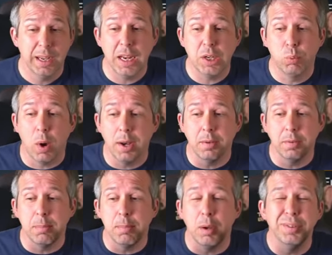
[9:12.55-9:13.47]
It's one
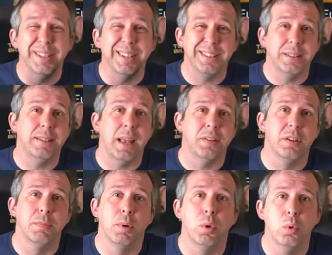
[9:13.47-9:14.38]
of the most
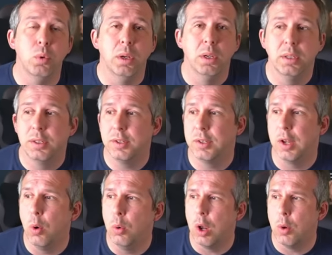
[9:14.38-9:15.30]
accessible
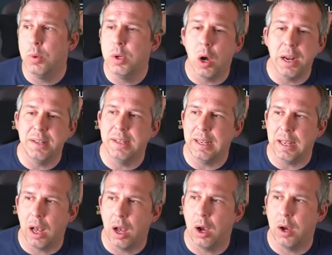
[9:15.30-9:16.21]
solo 90
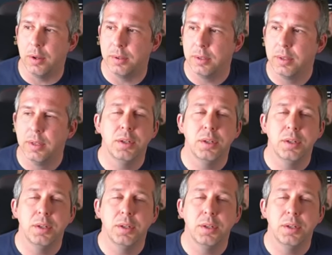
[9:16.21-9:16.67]
hard